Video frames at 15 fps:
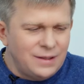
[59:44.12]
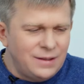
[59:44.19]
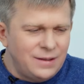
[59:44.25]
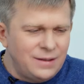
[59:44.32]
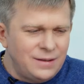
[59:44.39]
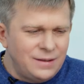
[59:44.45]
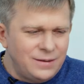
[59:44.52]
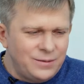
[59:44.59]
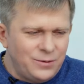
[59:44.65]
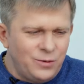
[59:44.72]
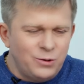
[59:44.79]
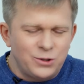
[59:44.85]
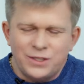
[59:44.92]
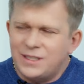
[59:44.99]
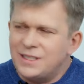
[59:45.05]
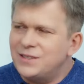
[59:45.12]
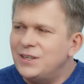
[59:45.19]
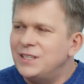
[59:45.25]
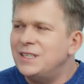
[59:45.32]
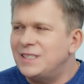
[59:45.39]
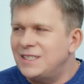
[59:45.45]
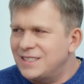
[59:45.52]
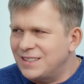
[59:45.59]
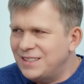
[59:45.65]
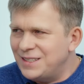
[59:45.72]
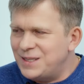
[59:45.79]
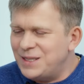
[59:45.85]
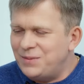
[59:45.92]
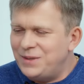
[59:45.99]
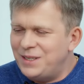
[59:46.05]
Well, we can call them stories
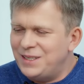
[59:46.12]
too.